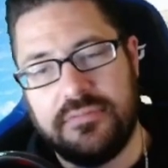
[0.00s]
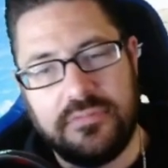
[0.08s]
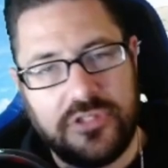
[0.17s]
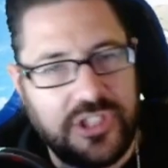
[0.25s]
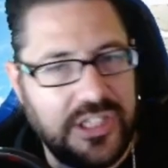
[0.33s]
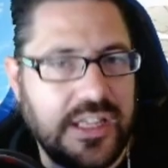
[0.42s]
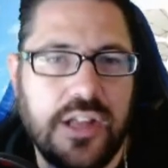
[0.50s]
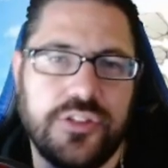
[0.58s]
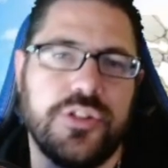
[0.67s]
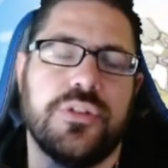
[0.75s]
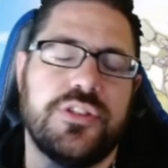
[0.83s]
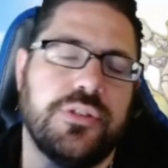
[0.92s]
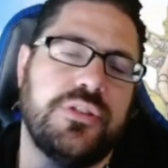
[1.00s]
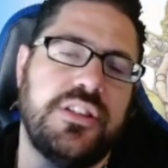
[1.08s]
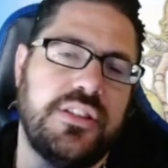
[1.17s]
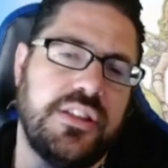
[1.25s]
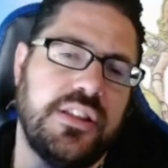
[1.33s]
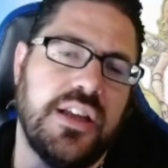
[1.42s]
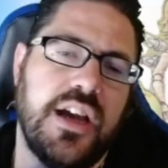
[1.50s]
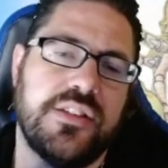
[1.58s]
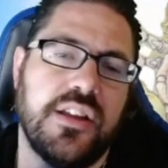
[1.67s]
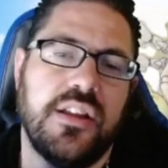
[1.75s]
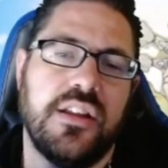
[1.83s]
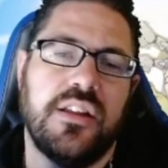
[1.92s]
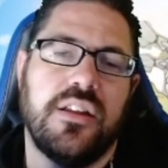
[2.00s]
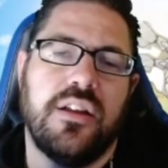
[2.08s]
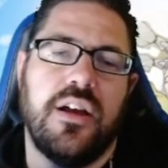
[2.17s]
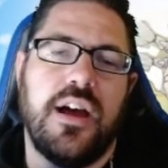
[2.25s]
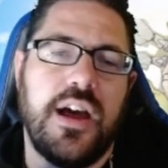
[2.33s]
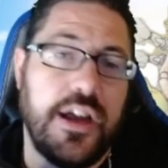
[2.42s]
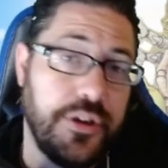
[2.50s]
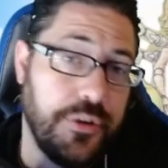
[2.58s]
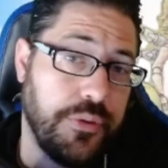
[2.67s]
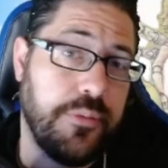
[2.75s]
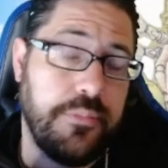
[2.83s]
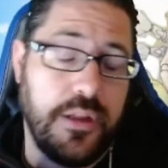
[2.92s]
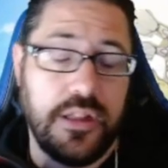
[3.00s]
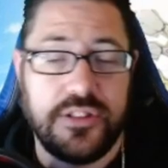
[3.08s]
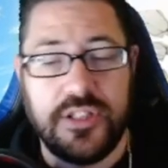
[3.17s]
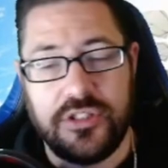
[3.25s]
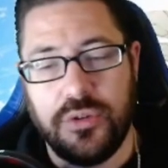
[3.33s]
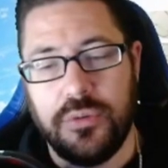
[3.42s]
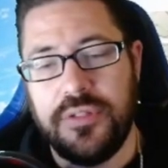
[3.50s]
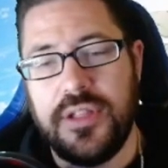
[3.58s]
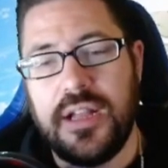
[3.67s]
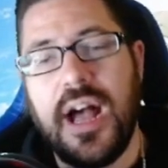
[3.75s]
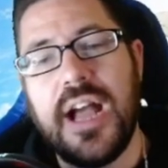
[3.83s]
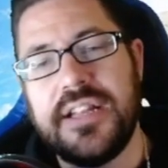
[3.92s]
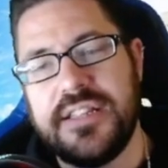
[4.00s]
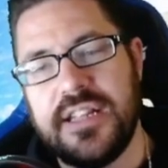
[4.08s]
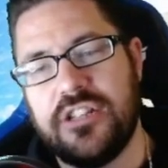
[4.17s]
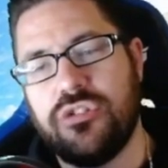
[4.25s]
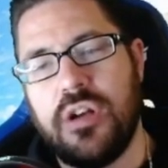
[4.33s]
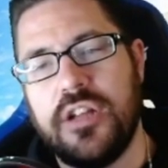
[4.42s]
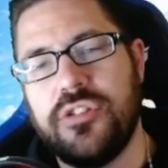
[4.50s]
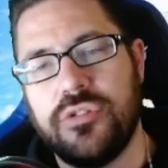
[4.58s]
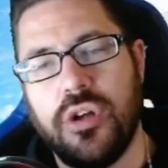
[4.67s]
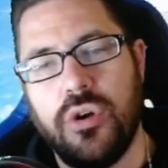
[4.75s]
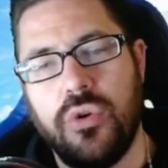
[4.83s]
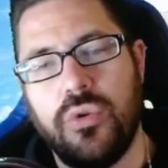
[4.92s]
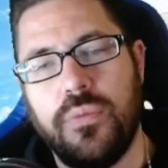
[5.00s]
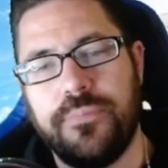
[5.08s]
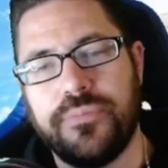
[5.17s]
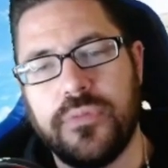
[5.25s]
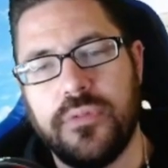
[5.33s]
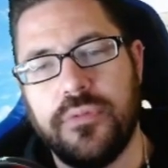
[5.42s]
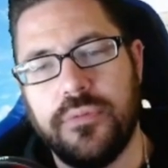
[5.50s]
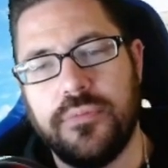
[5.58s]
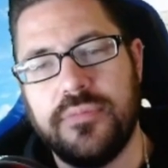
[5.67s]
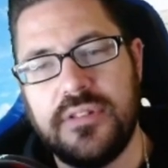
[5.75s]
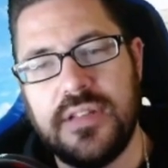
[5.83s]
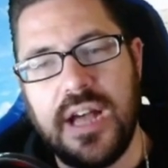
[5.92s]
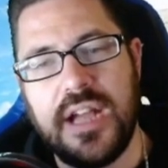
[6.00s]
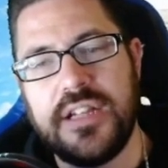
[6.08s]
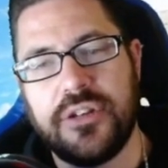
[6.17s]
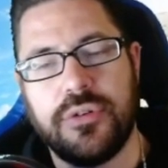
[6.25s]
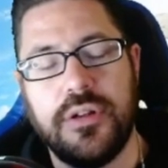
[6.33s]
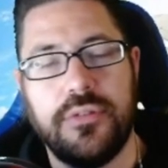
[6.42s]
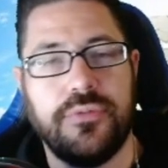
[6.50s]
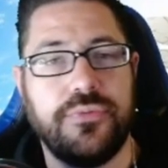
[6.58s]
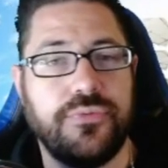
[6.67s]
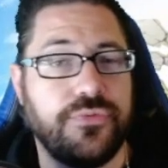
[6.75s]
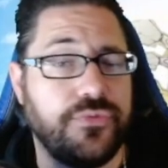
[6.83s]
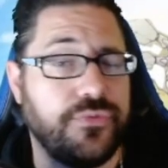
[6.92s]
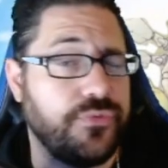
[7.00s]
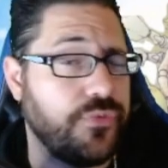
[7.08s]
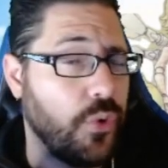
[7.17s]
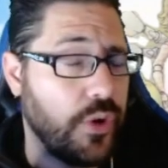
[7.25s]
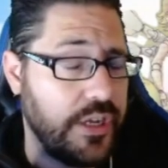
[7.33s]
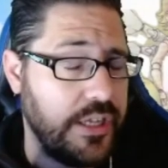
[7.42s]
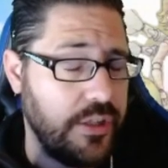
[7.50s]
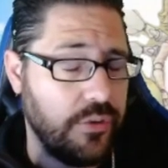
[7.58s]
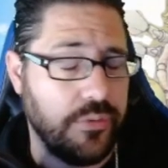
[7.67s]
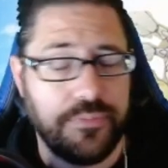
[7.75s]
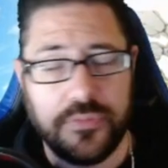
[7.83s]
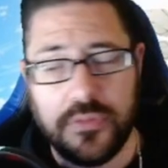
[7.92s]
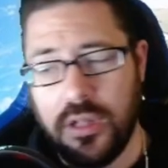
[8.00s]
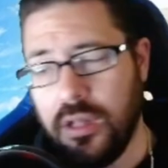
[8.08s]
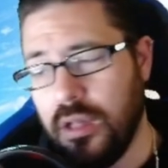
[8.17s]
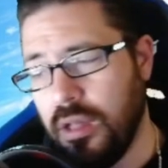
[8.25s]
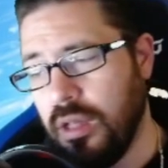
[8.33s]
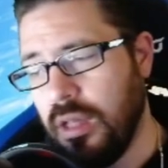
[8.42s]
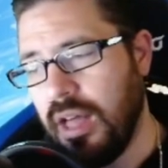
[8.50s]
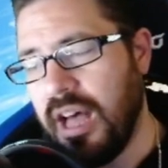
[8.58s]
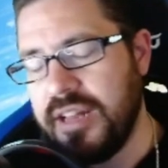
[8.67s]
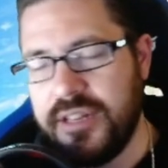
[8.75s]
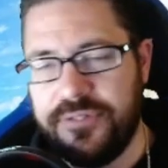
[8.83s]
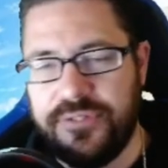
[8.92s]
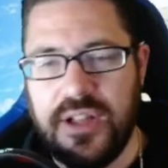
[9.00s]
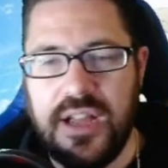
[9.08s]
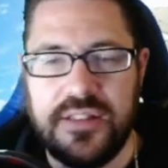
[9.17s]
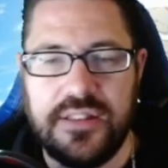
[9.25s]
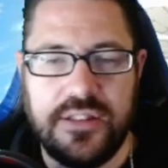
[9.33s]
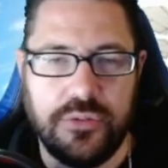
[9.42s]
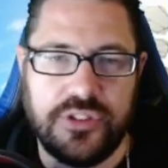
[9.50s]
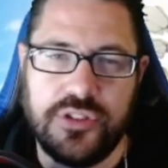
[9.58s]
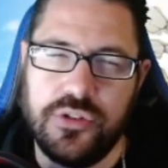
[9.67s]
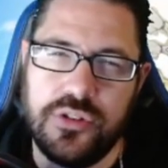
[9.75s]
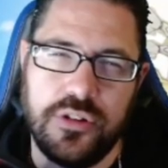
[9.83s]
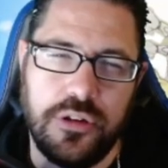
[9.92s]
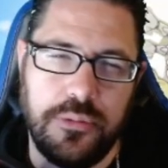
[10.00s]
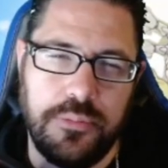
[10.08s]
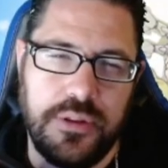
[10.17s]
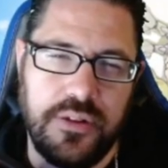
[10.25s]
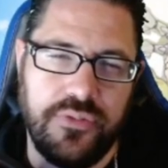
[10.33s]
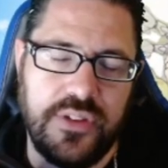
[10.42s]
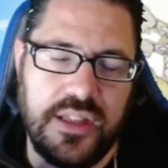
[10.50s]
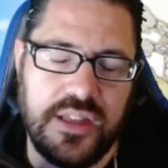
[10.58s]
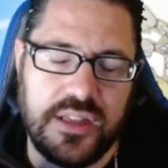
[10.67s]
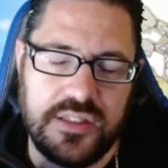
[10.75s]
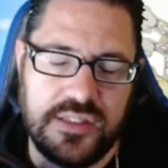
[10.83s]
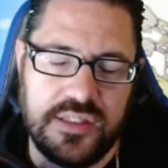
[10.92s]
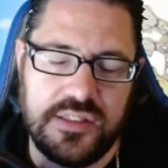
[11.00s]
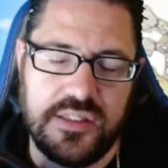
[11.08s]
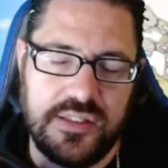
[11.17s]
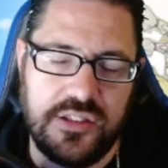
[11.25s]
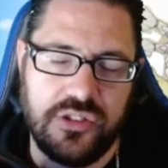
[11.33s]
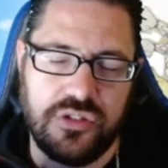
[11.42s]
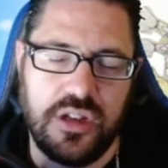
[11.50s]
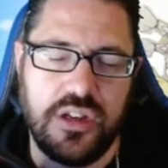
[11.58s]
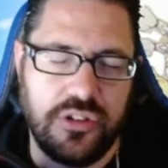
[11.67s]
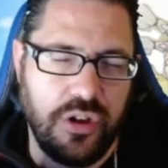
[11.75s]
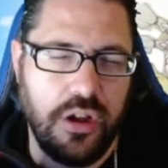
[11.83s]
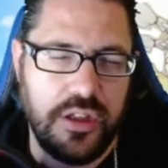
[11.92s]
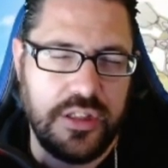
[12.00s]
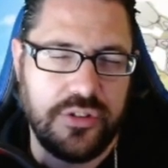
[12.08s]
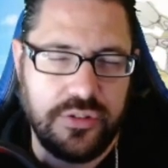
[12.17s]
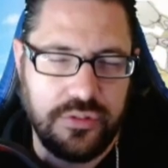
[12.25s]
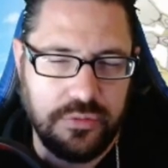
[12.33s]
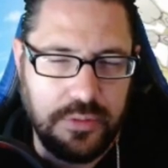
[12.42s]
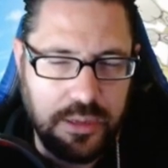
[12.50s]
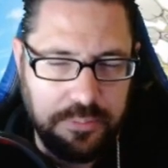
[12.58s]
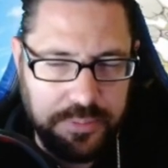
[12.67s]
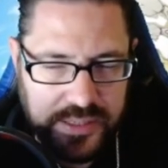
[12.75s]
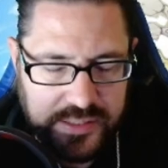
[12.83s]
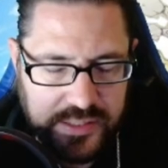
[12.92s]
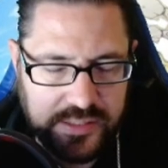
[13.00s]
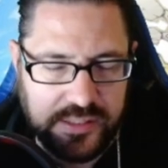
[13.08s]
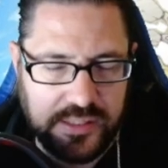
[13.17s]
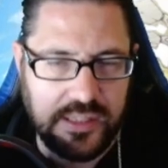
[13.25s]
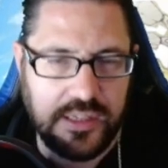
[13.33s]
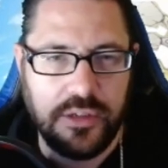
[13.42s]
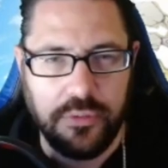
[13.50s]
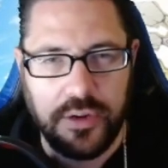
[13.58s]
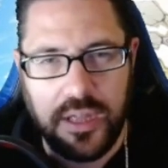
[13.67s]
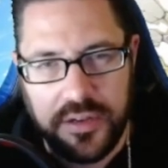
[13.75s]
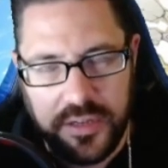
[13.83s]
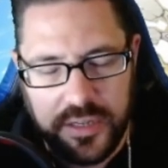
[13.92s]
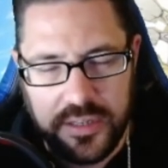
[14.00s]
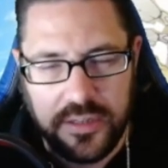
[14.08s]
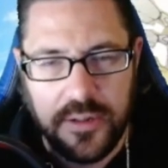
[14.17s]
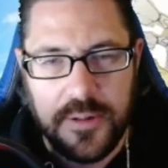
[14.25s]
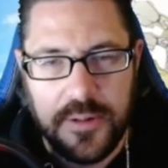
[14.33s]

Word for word: check out Soulless OTT, guys. I do want to uh, touch on one thing. I did try to go 9 crit for heal. I did find that there was still a little bit of inconsistencies trying to draw into my pieces and getting what I needed.